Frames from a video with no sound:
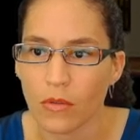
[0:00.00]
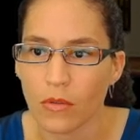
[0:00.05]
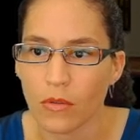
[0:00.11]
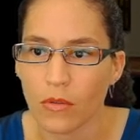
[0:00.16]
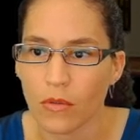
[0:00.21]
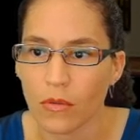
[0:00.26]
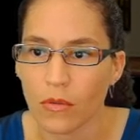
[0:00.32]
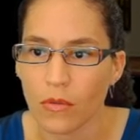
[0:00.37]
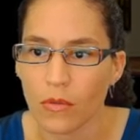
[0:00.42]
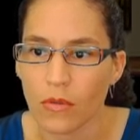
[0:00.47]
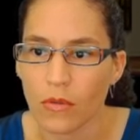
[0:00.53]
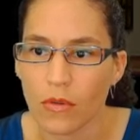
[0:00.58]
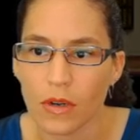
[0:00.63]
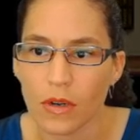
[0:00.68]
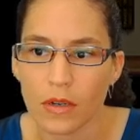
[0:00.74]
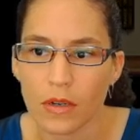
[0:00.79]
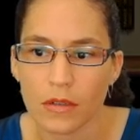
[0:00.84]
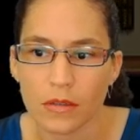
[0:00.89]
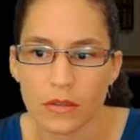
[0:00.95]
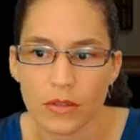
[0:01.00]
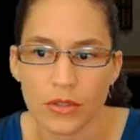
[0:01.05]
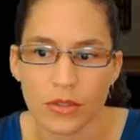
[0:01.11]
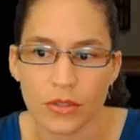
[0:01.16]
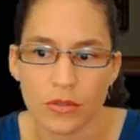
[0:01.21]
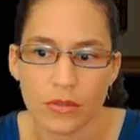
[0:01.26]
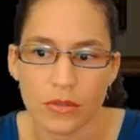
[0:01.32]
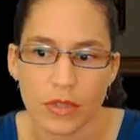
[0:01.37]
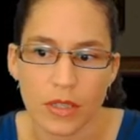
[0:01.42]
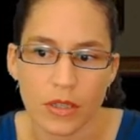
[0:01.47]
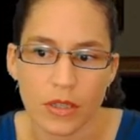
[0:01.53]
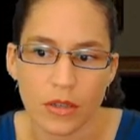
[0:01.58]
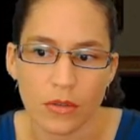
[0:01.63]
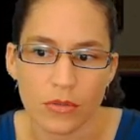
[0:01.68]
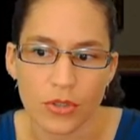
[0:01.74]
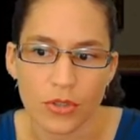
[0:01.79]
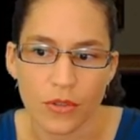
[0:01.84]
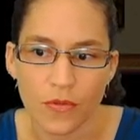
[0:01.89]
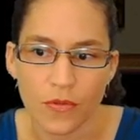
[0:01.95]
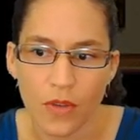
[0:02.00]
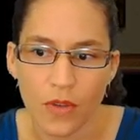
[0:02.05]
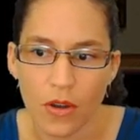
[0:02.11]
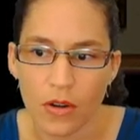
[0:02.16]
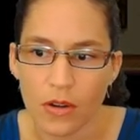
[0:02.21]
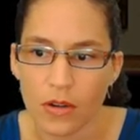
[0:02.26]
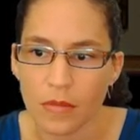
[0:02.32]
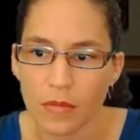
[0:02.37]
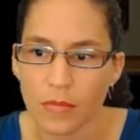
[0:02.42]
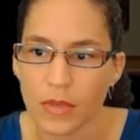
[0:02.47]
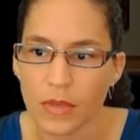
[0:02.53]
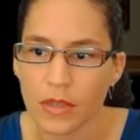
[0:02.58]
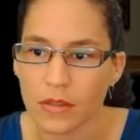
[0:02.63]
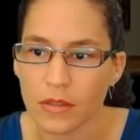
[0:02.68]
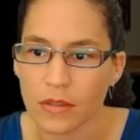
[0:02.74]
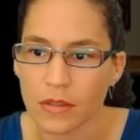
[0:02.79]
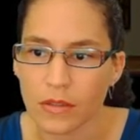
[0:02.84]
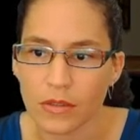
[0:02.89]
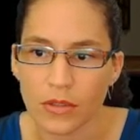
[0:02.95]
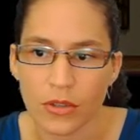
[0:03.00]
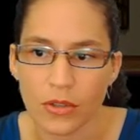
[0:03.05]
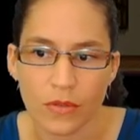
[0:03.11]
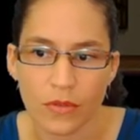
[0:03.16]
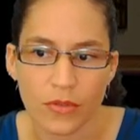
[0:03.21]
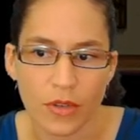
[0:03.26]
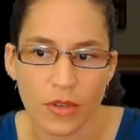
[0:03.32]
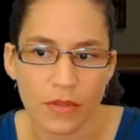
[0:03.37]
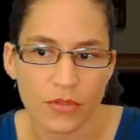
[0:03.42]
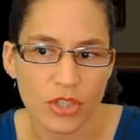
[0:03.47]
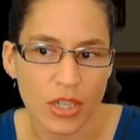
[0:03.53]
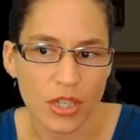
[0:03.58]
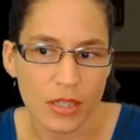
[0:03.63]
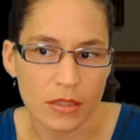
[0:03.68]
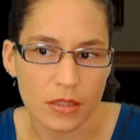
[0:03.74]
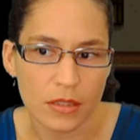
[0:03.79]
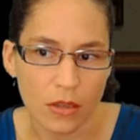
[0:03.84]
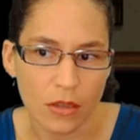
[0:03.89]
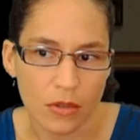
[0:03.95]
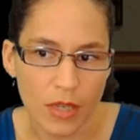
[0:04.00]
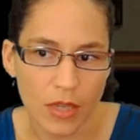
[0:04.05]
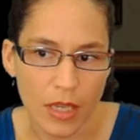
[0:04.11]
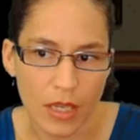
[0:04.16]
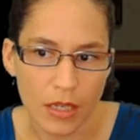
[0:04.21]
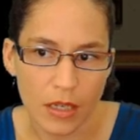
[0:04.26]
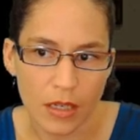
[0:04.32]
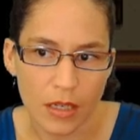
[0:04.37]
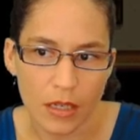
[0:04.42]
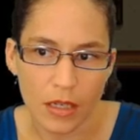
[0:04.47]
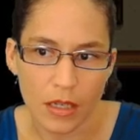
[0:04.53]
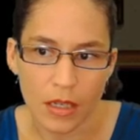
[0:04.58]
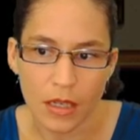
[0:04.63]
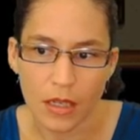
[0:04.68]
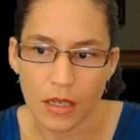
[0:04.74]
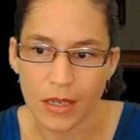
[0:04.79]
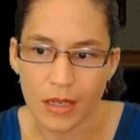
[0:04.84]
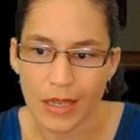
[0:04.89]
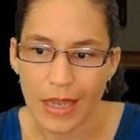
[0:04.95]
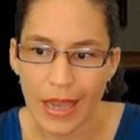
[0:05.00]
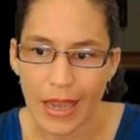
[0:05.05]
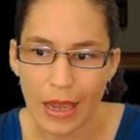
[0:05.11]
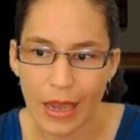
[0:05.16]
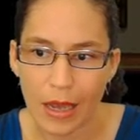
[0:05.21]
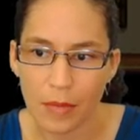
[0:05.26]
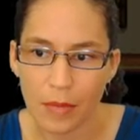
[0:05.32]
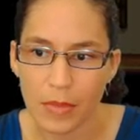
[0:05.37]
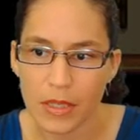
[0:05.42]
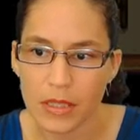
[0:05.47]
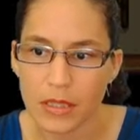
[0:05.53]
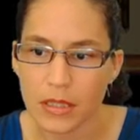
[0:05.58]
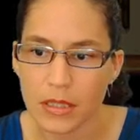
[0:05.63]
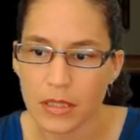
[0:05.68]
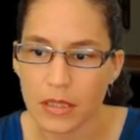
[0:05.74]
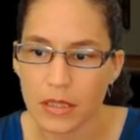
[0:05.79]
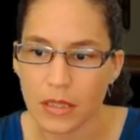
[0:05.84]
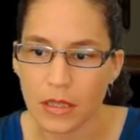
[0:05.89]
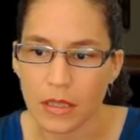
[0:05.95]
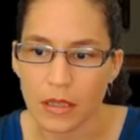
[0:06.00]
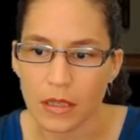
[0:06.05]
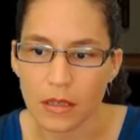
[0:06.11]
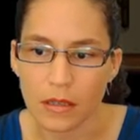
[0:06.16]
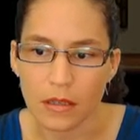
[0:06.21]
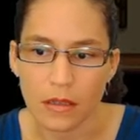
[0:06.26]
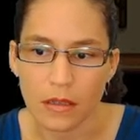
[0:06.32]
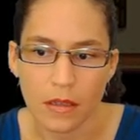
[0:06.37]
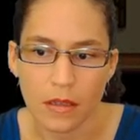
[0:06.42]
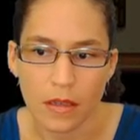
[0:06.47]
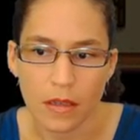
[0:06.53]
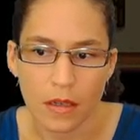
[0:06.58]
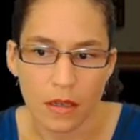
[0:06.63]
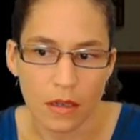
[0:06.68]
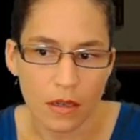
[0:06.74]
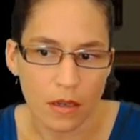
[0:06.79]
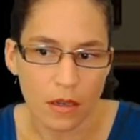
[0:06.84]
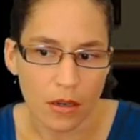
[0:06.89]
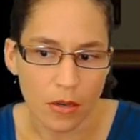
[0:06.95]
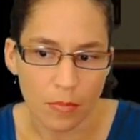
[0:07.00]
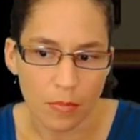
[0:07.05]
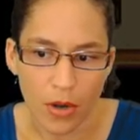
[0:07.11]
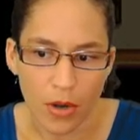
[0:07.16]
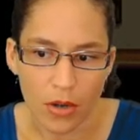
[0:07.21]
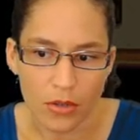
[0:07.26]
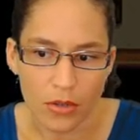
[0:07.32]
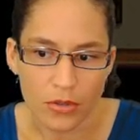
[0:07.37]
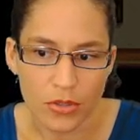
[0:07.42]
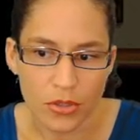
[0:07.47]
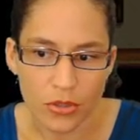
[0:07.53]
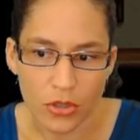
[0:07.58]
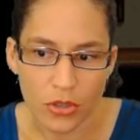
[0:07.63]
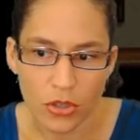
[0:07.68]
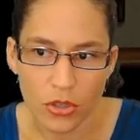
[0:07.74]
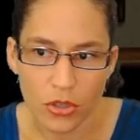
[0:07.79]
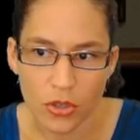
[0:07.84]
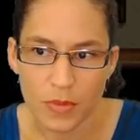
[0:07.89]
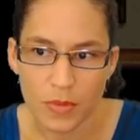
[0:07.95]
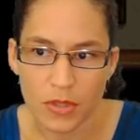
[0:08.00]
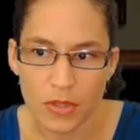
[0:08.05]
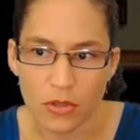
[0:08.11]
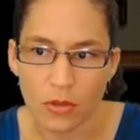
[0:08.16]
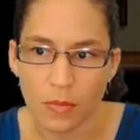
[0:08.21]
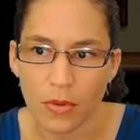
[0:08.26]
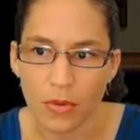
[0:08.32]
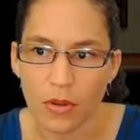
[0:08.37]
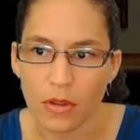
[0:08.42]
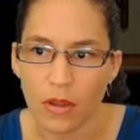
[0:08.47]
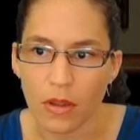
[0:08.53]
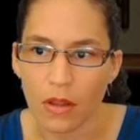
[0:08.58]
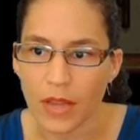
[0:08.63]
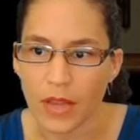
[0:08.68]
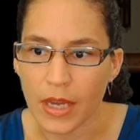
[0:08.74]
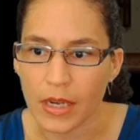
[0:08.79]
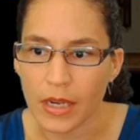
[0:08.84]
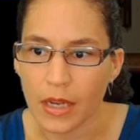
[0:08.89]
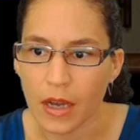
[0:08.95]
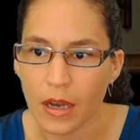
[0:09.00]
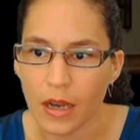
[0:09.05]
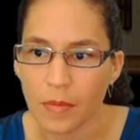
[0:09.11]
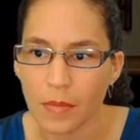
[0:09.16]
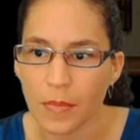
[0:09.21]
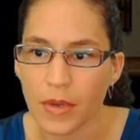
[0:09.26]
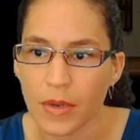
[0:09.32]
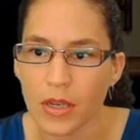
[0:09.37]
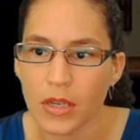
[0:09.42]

Or you can go to farm, you know, if you have chests located in cabins, in uh, barns or coops, it'll pull all that up.